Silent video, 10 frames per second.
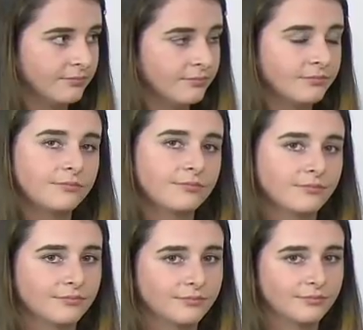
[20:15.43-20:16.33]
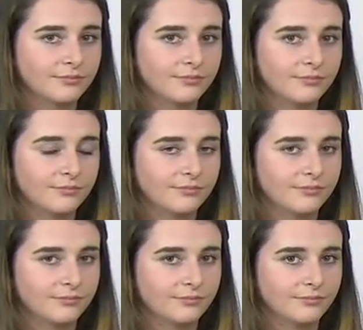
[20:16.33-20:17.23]

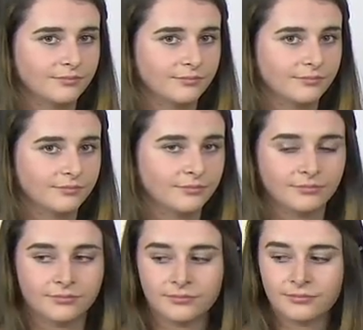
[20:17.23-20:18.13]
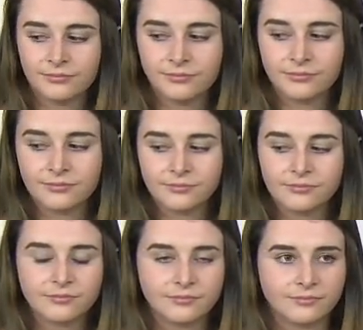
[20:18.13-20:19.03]

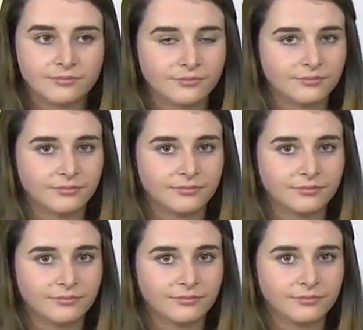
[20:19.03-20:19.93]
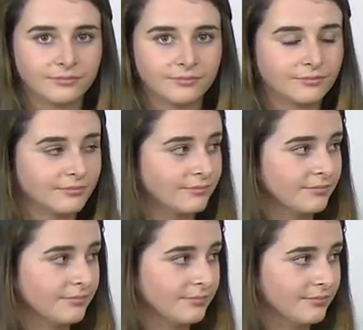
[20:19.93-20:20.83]

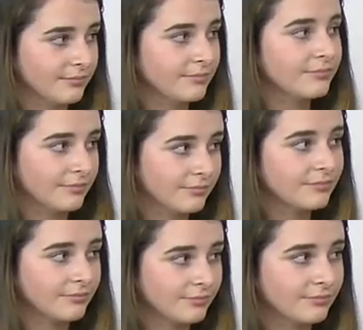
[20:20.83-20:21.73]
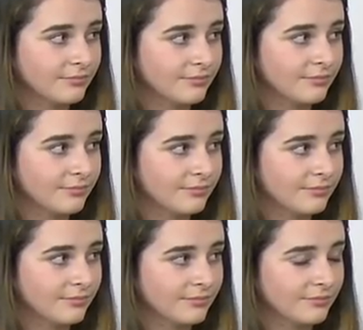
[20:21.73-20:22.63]

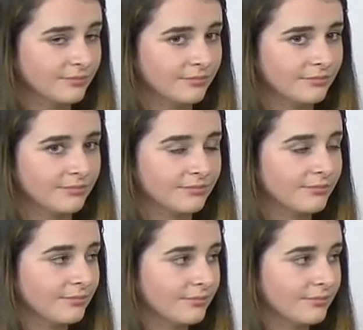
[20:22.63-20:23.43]
(not speaking)